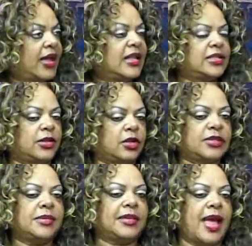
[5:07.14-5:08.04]
It's,
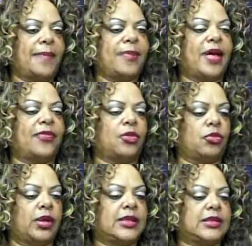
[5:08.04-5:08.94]
sometimes people have to
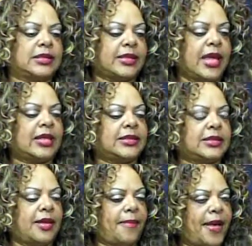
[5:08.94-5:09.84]
really take a
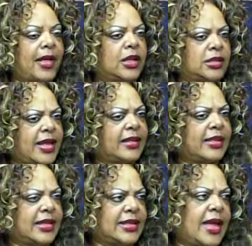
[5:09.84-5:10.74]
step back and take
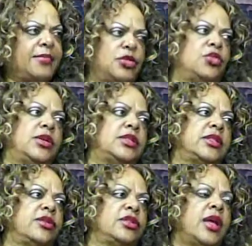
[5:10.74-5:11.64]
that time to
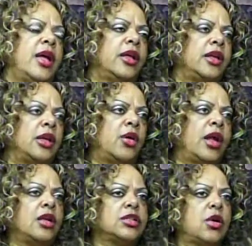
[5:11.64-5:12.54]
research. And
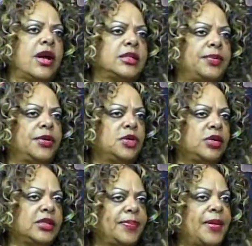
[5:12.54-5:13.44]
also
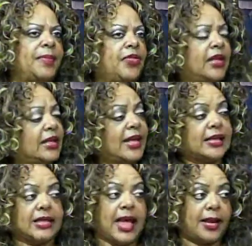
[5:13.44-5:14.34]
entrepreneurship, people think it takes
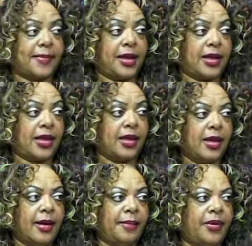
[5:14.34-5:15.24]
a lot of money,
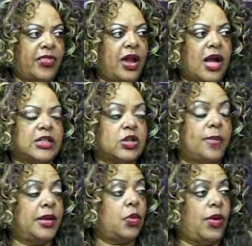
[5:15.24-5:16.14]
but there are so
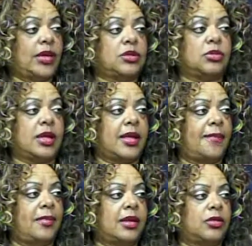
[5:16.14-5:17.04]
many ways you can get
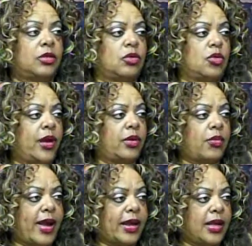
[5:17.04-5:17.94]
money through grant
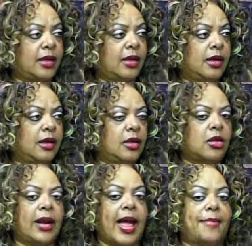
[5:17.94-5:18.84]
writing,
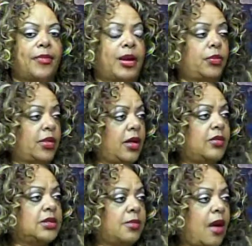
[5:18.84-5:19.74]
collaborating with other
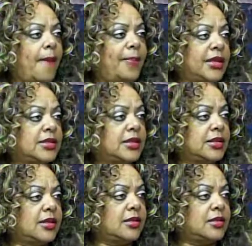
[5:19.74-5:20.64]
small
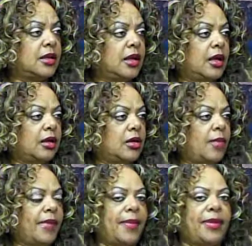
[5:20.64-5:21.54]
businesses,
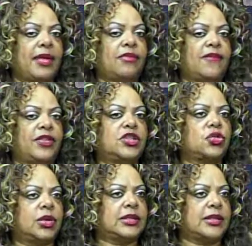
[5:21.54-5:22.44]
maybe even
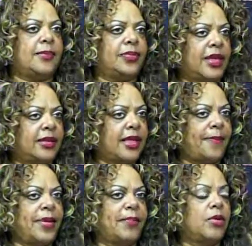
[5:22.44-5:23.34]
featuring something that
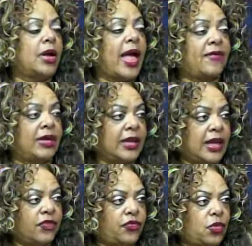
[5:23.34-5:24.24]
people have a
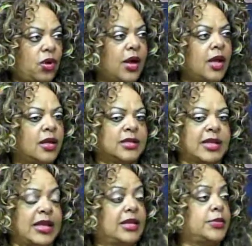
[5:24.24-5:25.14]
need for,
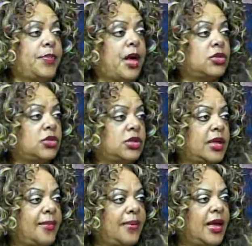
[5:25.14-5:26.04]
getting
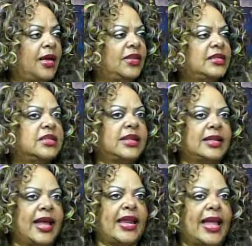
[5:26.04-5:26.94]
sponsorship. This is a
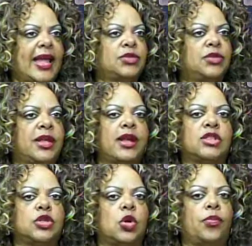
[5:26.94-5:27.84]
day and age when there is
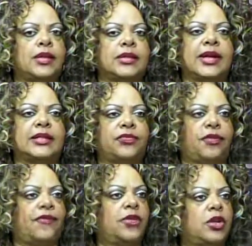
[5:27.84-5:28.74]
no reason not to
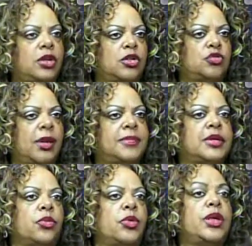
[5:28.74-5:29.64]
fulfill your dreams
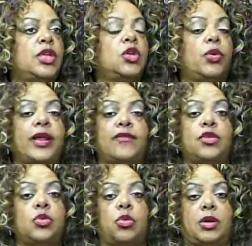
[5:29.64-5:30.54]
and re-you whatever
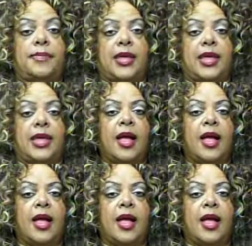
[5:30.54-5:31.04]
you want to be.